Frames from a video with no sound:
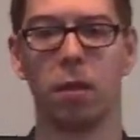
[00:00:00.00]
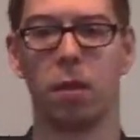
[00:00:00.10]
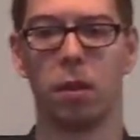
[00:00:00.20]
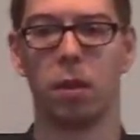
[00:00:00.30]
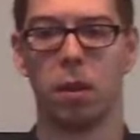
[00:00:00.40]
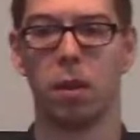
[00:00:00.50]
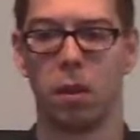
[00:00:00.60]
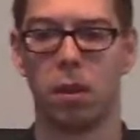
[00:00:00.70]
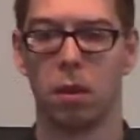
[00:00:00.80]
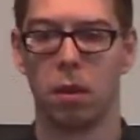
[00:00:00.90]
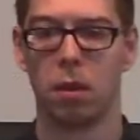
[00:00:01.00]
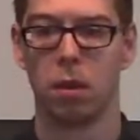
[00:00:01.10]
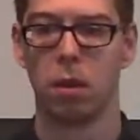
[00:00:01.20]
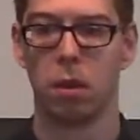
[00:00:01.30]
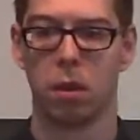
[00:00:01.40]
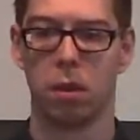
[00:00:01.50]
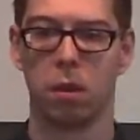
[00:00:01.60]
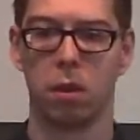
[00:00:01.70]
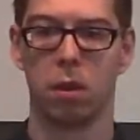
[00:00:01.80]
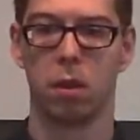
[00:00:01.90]
I mean, we've
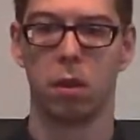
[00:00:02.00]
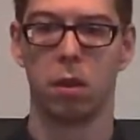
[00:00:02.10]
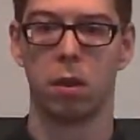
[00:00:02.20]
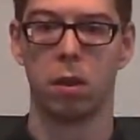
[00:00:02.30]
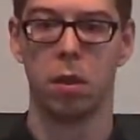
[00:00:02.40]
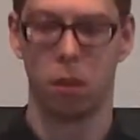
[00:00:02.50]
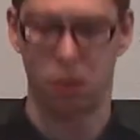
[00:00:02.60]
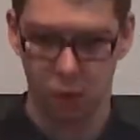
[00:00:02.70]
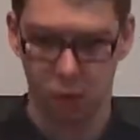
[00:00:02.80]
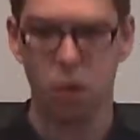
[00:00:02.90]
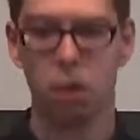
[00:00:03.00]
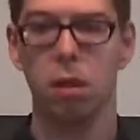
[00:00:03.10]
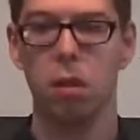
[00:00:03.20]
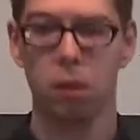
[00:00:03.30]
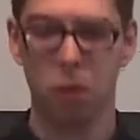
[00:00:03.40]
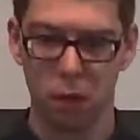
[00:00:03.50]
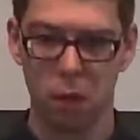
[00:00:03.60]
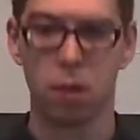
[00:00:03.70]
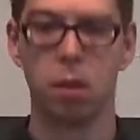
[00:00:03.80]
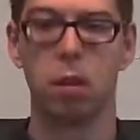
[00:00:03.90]
got disease running rampant throughout the
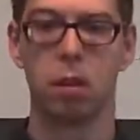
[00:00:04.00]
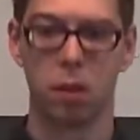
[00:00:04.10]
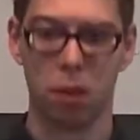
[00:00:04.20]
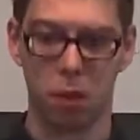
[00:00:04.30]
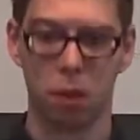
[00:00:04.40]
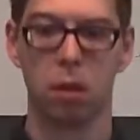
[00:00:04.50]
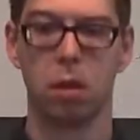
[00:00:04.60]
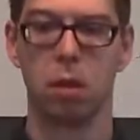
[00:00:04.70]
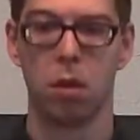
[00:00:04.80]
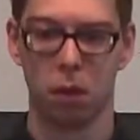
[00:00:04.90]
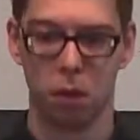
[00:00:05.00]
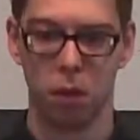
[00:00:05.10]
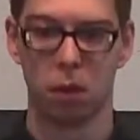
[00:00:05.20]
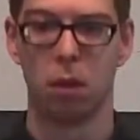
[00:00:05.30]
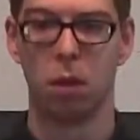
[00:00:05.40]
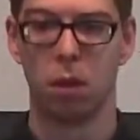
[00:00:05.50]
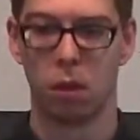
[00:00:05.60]
country, people are losing their jobs,